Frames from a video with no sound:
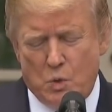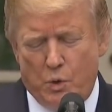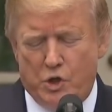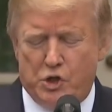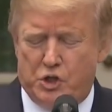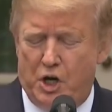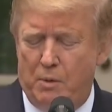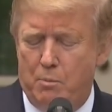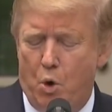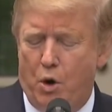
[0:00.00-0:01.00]
we just
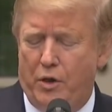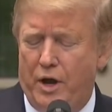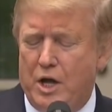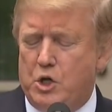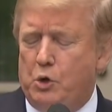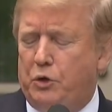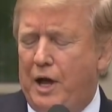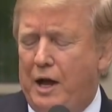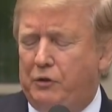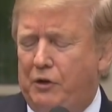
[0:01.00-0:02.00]
did. More than
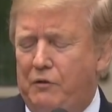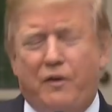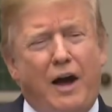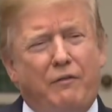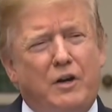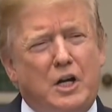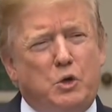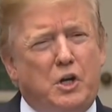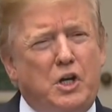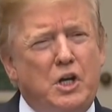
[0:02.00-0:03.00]

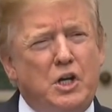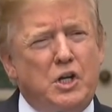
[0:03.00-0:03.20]
2,500